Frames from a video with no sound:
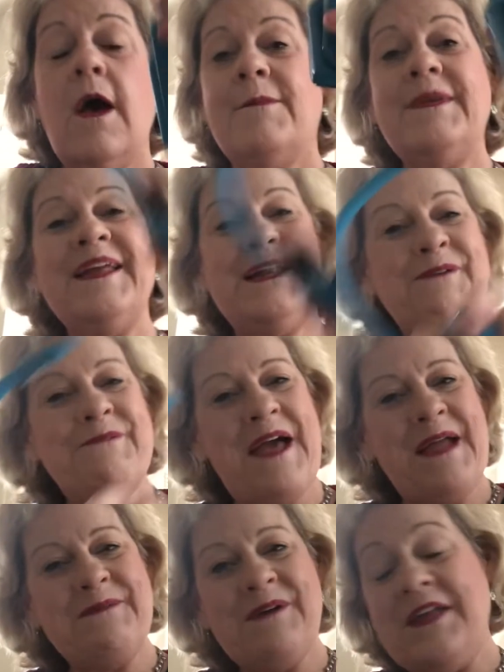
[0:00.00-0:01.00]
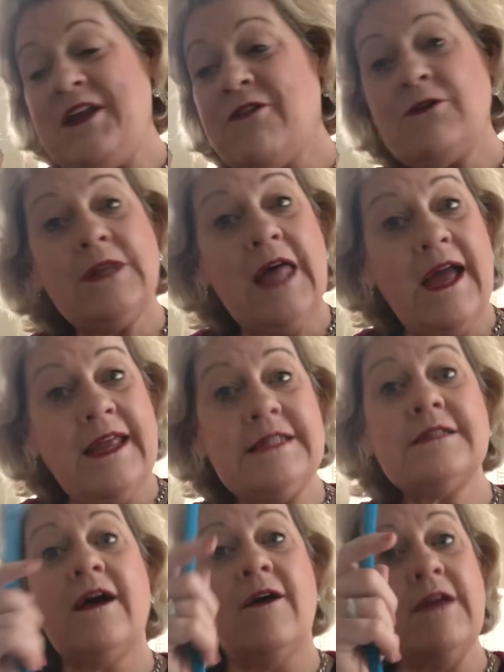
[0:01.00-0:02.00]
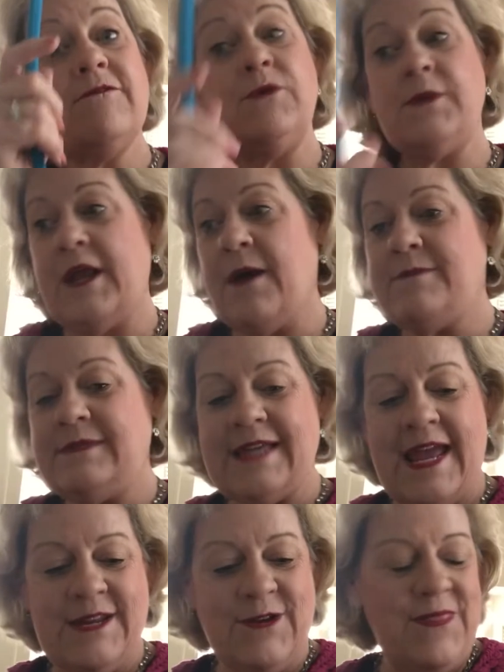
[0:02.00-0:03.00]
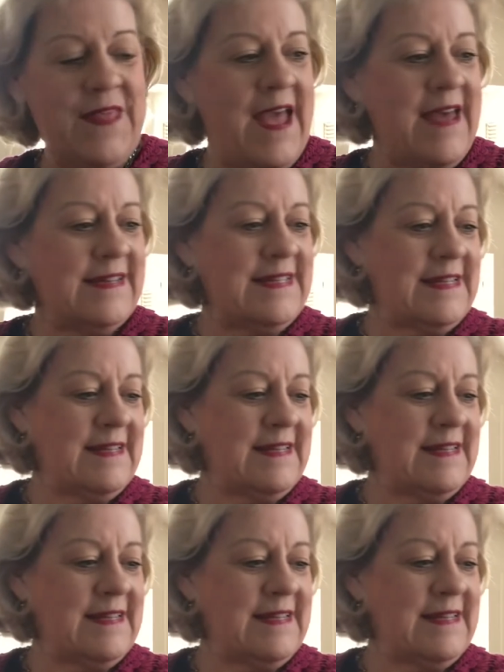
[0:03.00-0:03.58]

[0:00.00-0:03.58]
But anyway, another light. I'll give you an update on that.